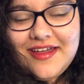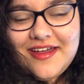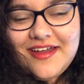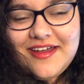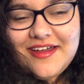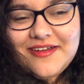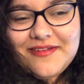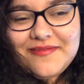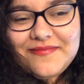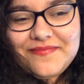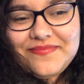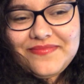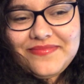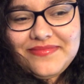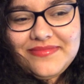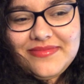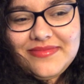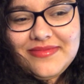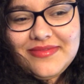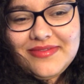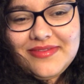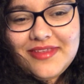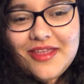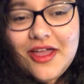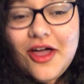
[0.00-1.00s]
And
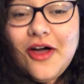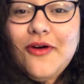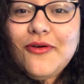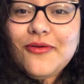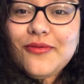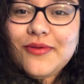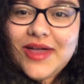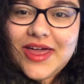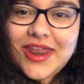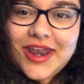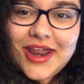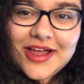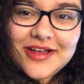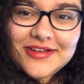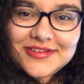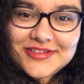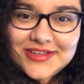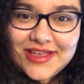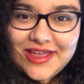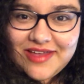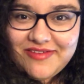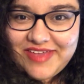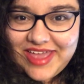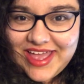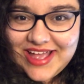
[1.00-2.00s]
I
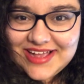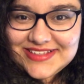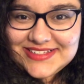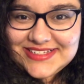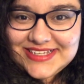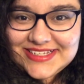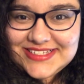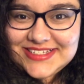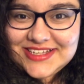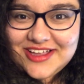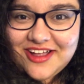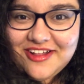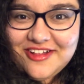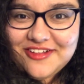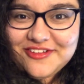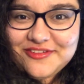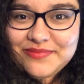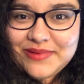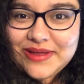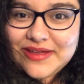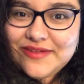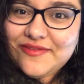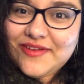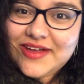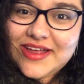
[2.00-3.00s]
also have access to all
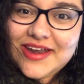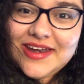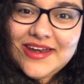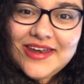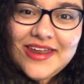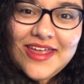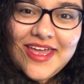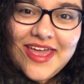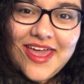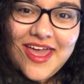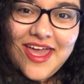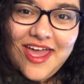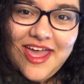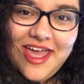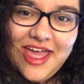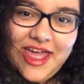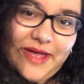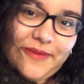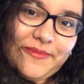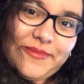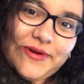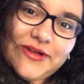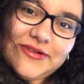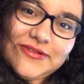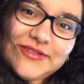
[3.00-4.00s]
of my fun
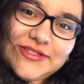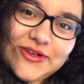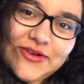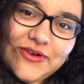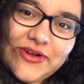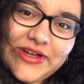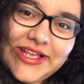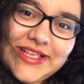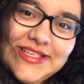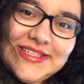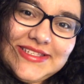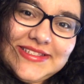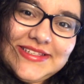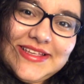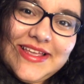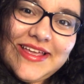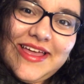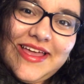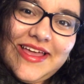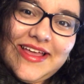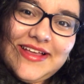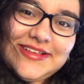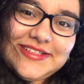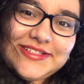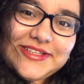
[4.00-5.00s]
hypno toys,
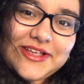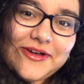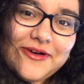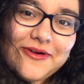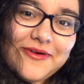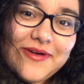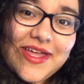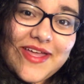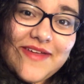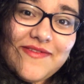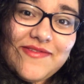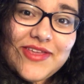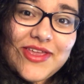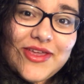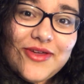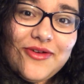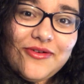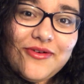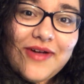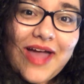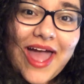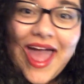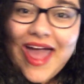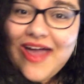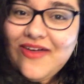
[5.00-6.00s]
so if
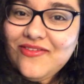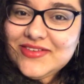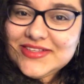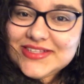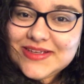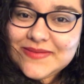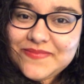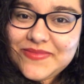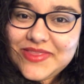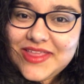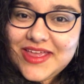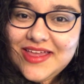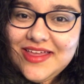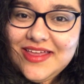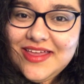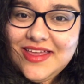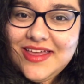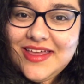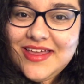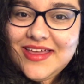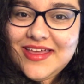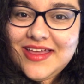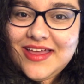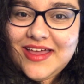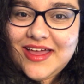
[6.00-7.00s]
you have
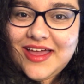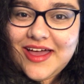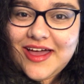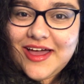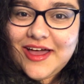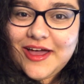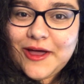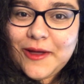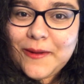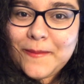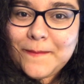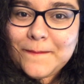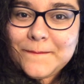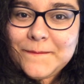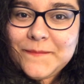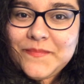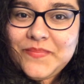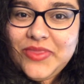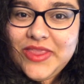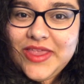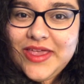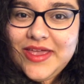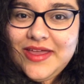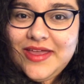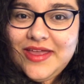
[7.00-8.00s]
something
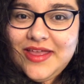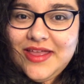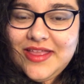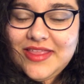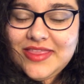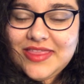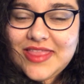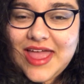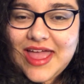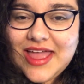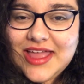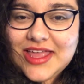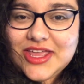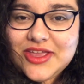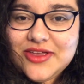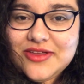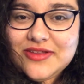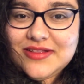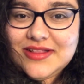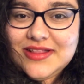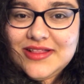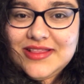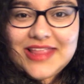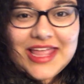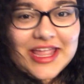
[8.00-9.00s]
that
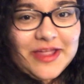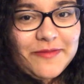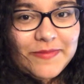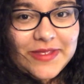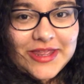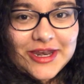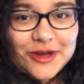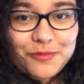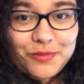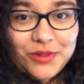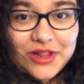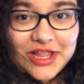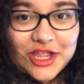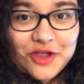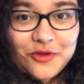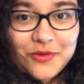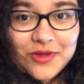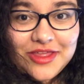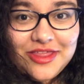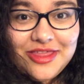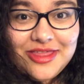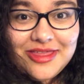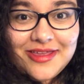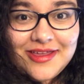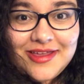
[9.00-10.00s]
you'd like me to play
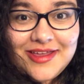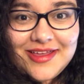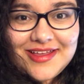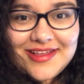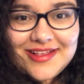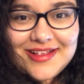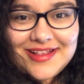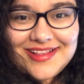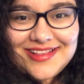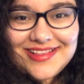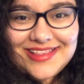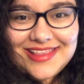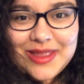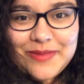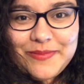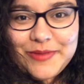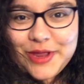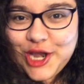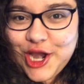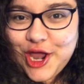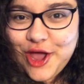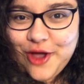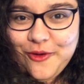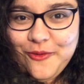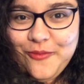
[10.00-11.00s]
with,
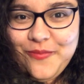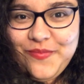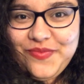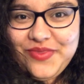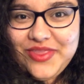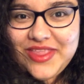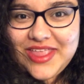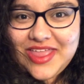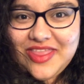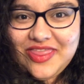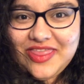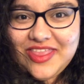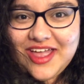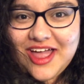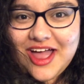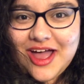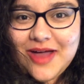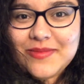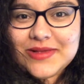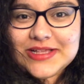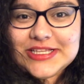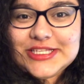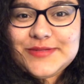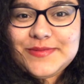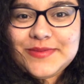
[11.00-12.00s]
let me know in the
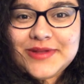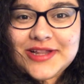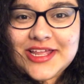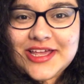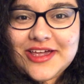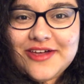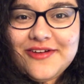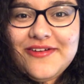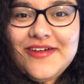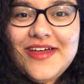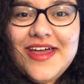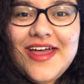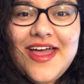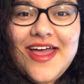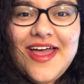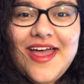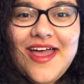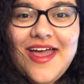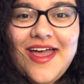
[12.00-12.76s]
comments below.